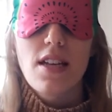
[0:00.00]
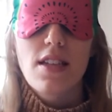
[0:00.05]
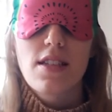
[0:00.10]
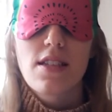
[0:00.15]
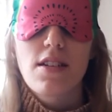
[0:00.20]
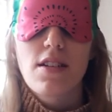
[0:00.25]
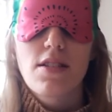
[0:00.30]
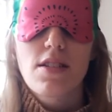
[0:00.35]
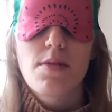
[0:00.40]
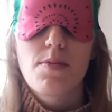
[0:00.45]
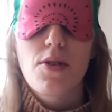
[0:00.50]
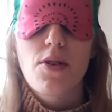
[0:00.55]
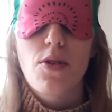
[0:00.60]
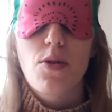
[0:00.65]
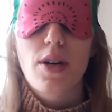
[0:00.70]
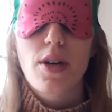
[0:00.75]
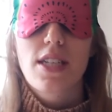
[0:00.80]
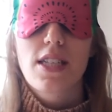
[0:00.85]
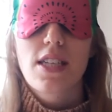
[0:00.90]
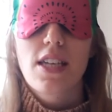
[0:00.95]
It's not smooth,
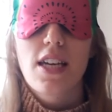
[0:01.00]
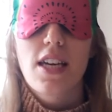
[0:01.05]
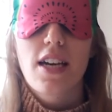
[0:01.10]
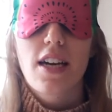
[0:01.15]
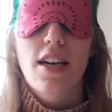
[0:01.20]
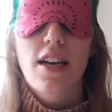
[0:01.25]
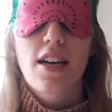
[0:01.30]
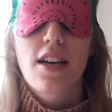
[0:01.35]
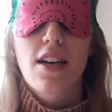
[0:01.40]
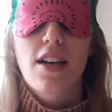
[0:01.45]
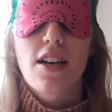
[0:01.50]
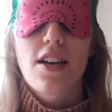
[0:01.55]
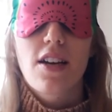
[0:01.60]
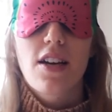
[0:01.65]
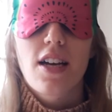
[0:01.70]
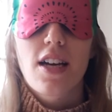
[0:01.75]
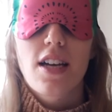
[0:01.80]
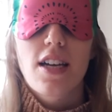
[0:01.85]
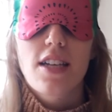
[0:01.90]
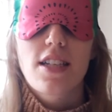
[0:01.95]
whereas here
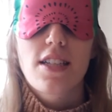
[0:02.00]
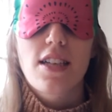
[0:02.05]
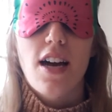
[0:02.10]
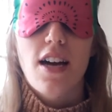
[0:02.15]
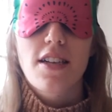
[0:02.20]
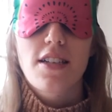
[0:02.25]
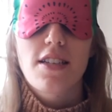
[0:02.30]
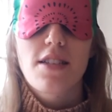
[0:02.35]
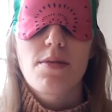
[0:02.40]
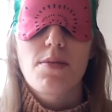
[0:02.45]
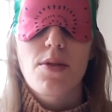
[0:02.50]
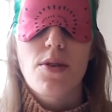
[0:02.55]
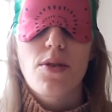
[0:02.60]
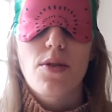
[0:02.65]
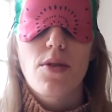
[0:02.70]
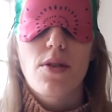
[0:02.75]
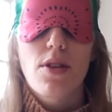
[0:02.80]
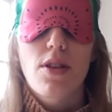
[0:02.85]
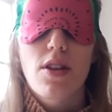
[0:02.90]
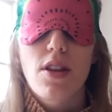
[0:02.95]
it's kind of
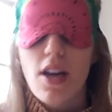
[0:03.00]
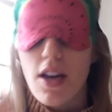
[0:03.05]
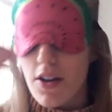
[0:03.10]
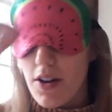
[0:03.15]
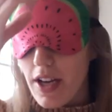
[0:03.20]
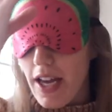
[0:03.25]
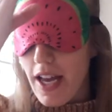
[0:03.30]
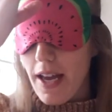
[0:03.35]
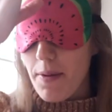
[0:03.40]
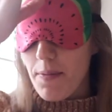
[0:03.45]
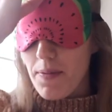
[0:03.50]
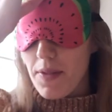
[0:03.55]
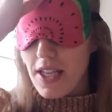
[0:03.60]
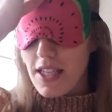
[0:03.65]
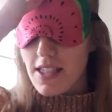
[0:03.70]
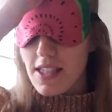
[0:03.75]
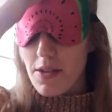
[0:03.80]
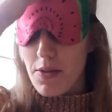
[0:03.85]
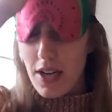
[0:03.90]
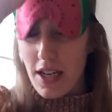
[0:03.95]
smooth. Okay,
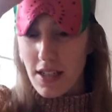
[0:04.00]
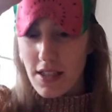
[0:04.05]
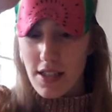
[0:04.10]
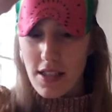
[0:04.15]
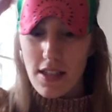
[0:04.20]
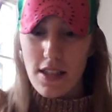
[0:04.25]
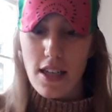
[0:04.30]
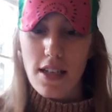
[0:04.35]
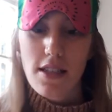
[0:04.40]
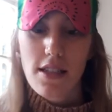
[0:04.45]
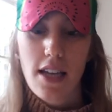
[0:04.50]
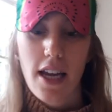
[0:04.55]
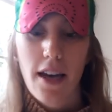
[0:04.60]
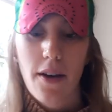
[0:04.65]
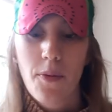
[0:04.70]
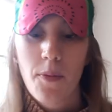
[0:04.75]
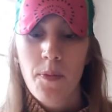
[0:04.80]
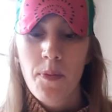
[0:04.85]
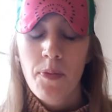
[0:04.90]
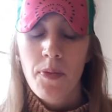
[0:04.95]
let's see what else it says now.
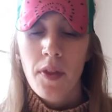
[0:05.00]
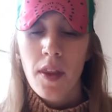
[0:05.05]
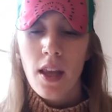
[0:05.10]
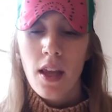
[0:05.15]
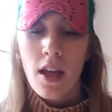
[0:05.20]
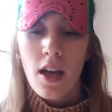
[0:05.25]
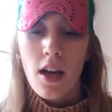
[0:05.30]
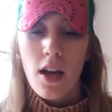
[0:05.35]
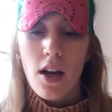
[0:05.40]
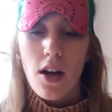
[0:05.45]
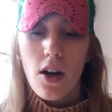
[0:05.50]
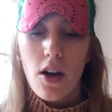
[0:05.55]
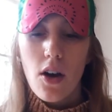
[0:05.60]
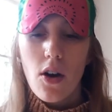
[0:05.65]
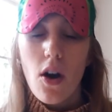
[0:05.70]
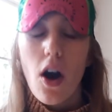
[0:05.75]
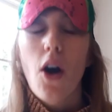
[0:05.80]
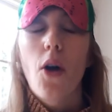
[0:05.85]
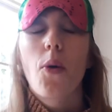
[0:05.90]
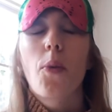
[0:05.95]

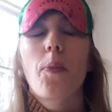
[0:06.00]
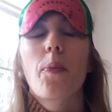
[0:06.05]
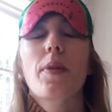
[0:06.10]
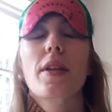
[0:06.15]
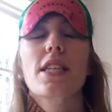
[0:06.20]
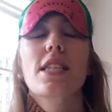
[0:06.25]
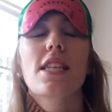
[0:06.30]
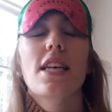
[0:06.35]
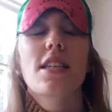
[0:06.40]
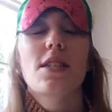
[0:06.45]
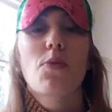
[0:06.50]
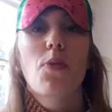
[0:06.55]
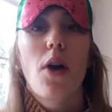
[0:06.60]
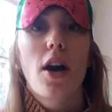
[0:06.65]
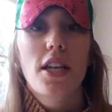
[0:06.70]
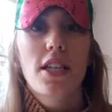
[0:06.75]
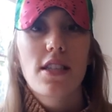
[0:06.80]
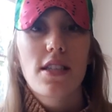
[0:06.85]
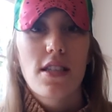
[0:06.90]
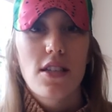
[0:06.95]
Oh, it says,
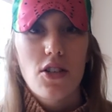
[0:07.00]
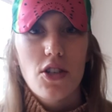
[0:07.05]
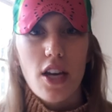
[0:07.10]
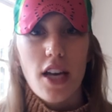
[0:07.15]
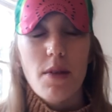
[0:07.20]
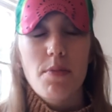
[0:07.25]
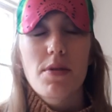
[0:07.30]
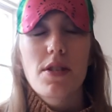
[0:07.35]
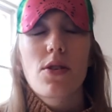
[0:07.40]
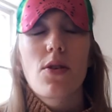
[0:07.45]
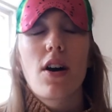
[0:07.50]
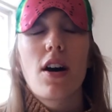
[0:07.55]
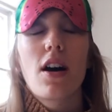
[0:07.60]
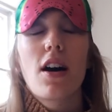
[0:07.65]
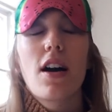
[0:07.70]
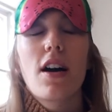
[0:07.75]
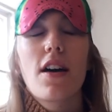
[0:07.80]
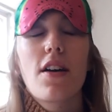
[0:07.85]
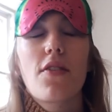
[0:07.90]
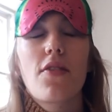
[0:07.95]
what is the shape? So
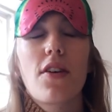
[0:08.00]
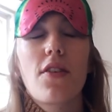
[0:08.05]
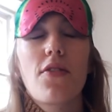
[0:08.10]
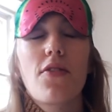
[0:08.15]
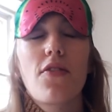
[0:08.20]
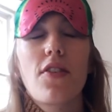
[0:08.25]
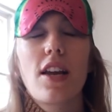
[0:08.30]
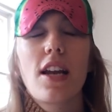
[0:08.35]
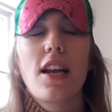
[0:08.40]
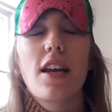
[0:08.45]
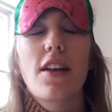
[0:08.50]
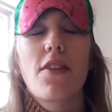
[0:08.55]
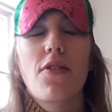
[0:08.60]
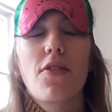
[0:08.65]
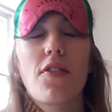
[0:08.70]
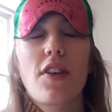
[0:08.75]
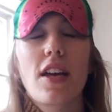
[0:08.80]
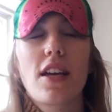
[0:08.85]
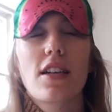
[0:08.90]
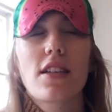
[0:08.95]
if I feel it, it
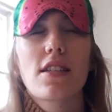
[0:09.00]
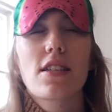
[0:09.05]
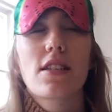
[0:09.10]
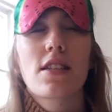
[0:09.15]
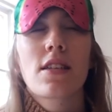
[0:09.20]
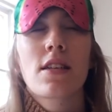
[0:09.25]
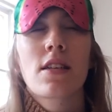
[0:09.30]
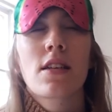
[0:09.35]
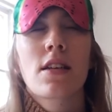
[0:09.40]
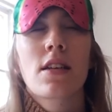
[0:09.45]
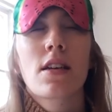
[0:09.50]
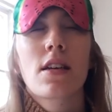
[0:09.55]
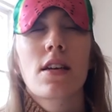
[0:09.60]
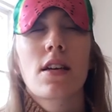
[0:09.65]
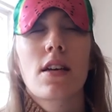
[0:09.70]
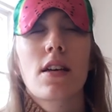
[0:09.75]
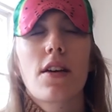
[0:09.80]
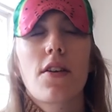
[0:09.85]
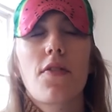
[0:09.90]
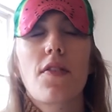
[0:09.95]
feels
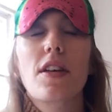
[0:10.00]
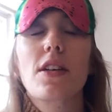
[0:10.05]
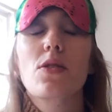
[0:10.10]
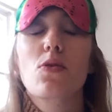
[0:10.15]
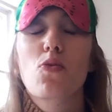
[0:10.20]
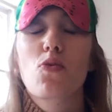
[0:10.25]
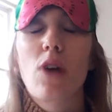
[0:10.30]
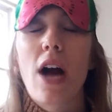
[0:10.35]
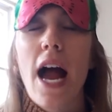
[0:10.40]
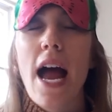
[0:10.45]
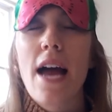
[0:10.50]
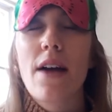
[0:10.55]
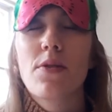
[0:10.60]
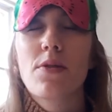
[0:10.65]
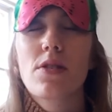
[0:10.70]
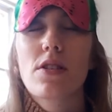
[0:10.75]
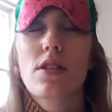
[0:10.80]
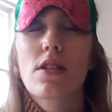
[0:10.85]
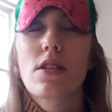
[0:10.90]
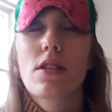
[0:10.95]

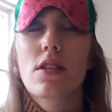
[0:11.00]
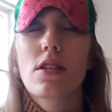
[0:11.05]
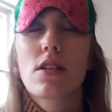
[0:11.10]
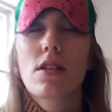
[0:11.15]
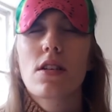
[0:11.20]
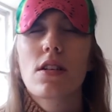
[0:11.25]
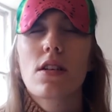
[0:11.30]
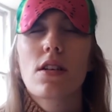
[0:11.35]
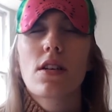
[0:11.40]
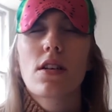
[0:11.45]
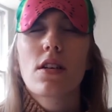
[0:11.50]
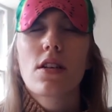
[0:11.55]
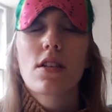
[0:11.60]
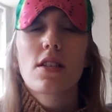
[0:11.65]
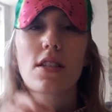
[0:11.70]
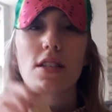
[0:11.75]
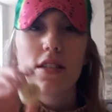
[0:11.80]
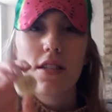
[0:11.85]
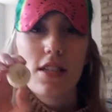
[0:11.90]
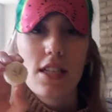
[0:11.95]
round.
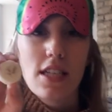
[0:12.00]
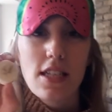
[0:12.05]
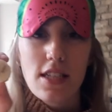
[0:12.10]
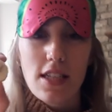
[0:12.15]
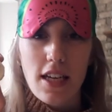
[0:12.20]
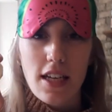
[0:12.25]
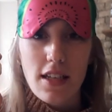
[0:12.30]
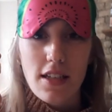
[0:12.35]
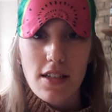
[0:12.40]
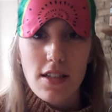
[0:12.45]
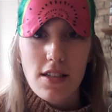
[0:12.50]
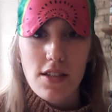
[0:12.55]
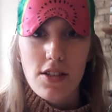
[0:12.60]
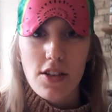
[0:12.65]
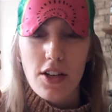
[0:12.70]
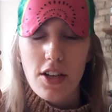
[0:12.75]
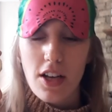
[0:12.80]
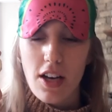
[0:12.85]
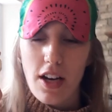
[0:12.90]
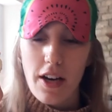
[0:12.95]
So see, it's like
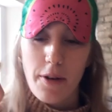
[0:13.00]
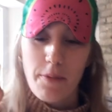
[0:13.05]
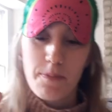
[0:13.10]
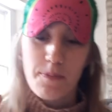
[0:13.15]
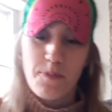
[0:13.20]
circular.